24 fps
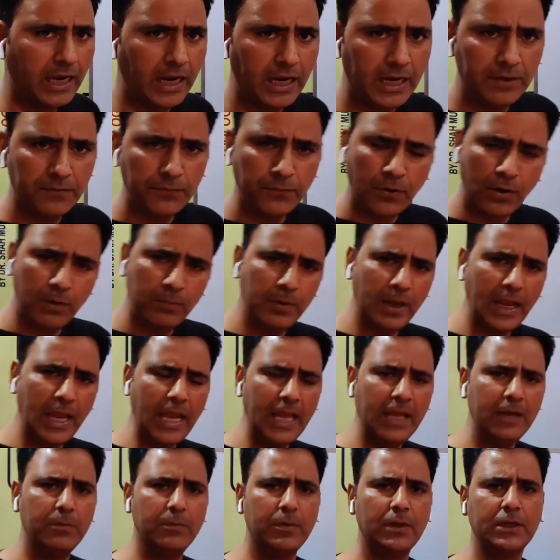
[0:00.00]
and from
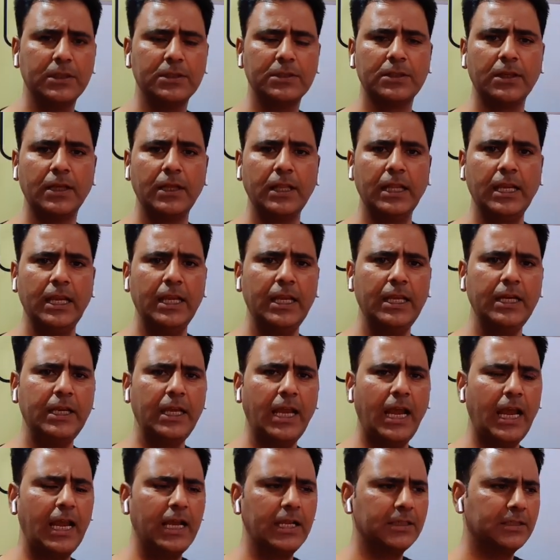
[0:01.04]
animals it
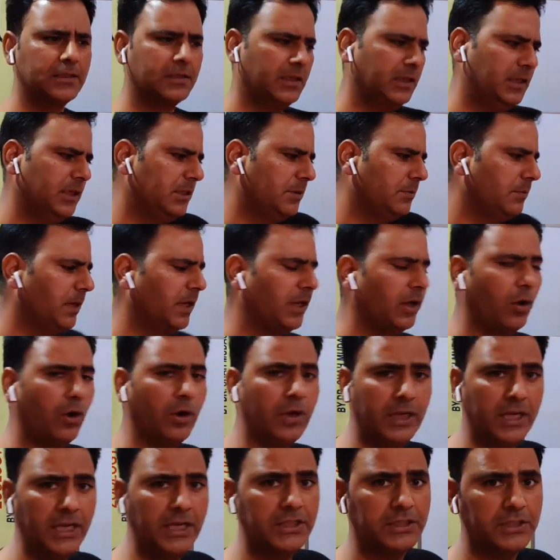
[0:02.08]
may
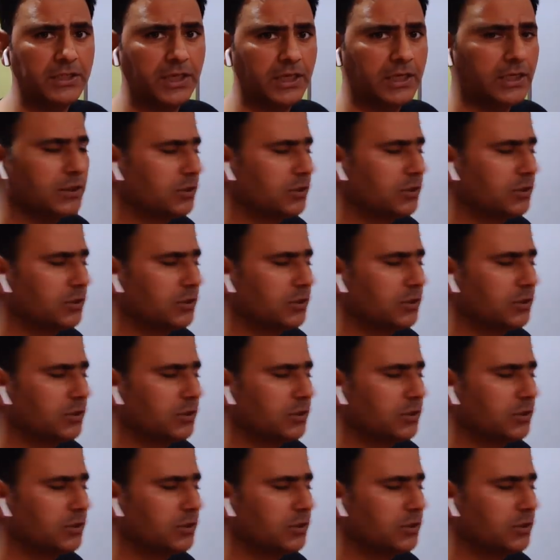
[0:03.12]
occasionally